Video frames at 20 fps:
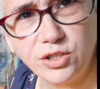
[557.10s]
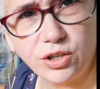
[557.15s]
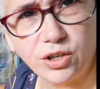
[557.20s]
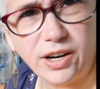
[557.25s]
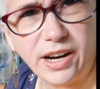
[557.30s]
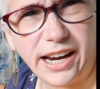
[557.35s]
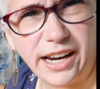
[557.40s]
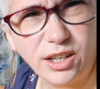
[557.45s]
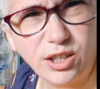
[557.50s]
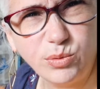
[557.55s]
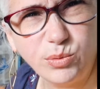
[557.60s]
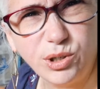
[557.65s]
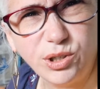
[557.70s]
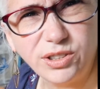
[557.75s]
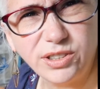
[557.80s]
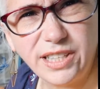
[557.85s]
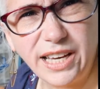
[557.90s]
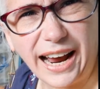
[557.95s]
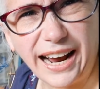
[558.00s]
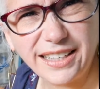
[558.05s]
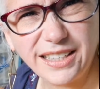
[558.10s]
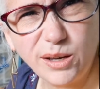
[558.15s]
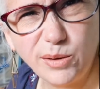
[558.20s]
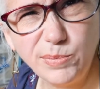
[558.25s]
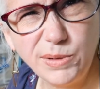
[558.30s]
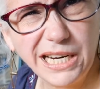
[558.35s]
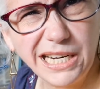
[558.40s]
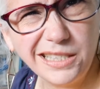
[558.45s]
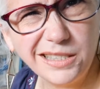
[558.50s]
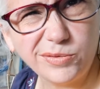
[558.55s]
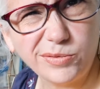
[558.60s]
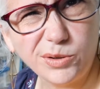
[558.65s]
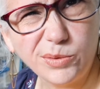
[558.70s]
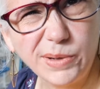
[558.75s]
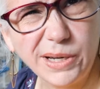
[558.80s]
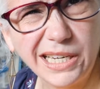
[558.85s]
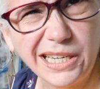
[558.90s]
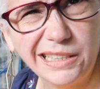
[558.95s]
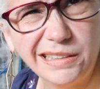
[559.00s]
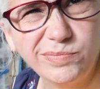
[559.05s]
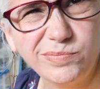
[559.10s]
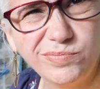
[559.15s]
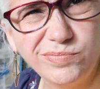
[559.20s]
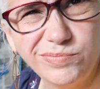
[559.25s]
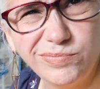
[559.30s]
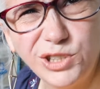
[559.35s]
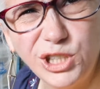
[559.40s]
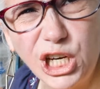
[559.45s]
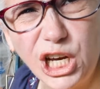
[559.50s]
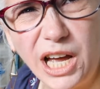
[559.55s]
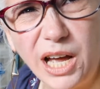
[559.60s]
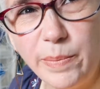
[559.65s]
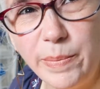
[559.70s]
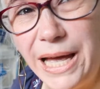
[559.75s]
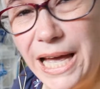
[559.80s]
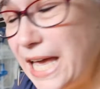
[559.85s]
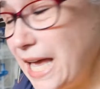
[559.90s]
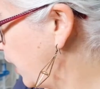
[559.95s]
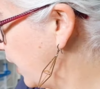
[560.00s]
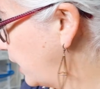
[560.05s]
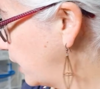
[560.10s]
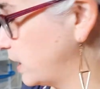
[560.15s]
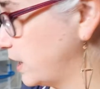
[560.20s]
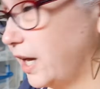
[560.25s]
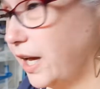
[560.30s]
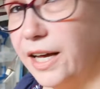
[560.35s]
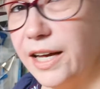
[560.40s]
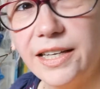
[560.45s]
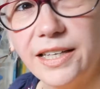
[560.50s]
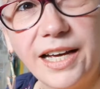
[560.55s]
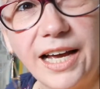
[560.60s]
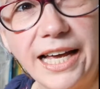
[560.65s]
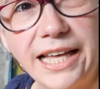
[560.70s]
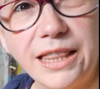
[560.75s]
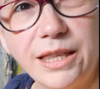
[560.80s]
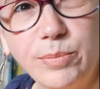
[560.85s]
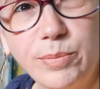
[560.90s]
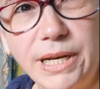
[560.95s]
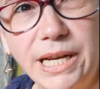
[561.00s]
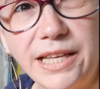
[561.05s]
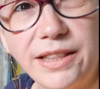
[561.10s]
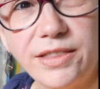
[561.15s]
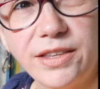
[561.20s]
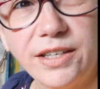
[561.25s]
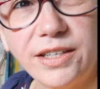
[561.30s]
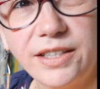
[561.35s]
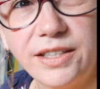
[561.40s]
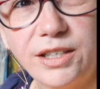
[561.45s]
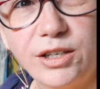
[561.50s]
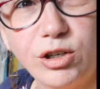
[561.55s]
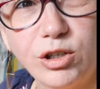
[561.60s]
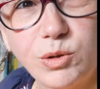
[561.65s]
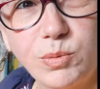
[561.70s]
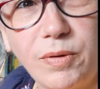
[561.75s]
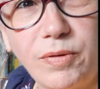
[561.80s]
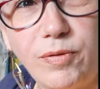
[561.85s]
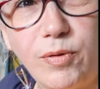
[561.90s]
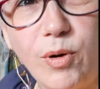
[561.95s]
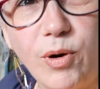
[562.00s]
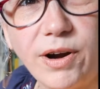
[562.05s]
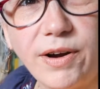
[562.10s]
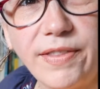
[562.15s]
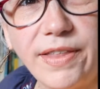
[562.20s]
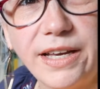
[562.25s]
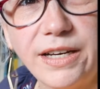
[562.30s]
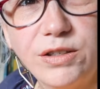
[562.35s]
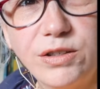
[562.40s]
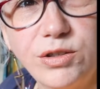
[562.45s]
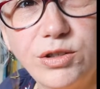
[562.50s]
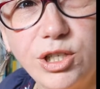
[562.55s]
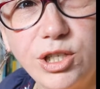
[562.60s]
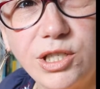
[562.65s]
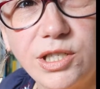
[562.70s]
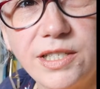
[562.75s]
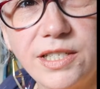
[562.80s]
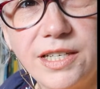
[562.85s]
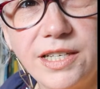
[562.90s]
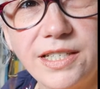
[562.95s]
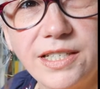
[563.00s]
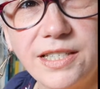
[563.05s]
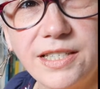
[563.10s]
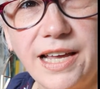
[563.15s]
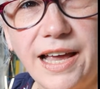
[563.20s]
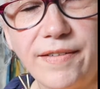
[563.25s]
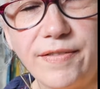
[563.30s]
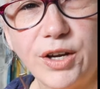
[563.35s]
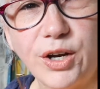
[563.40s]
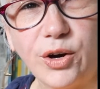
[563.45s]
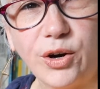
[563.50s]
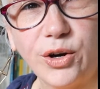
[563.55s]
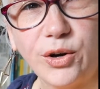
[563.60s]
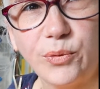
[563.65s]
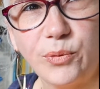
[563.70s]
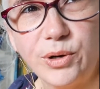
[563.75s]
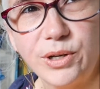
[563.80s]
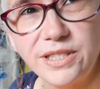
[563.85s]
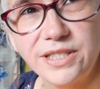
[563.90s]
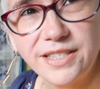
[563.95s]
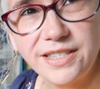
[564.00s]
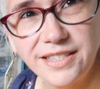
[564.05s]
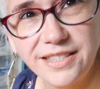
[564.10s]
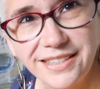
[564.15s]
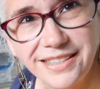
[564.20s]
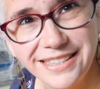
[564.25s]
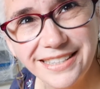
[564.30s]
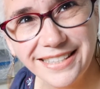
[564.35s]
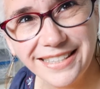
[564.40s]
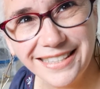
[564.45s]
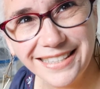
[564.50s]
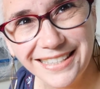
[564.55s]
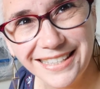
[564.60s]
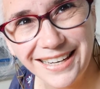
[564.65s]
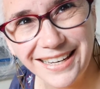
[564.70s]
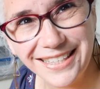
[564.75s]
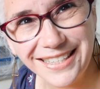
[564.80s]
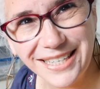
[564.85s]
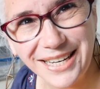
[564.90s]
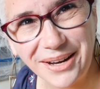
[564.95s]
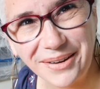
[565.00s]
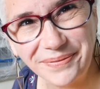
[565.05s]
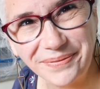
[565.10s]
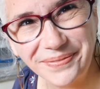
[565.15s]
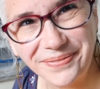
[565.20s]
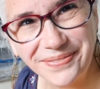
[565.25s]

are annual tax updates for my job. I eliminate the years before and then just have the current ones on top.